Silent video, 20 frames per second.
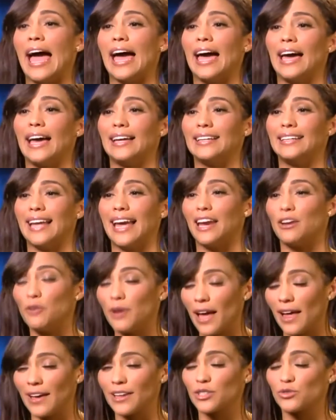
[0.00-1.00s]
And
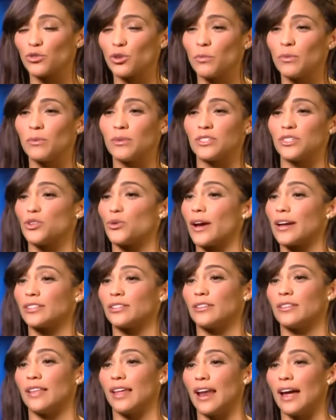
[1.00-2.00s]
Henry Alex Rubin was a
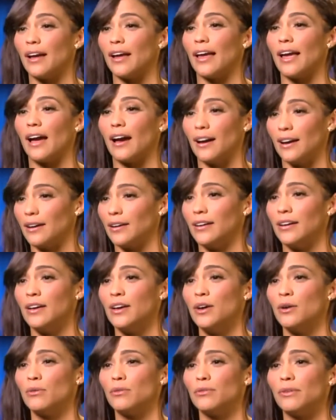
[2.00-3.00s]
director that I
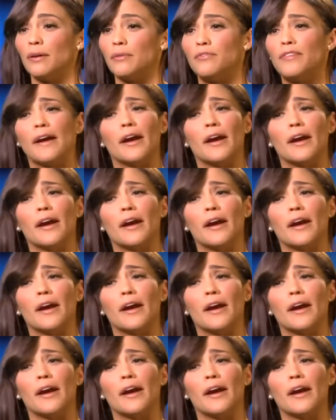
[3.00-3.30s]
uh,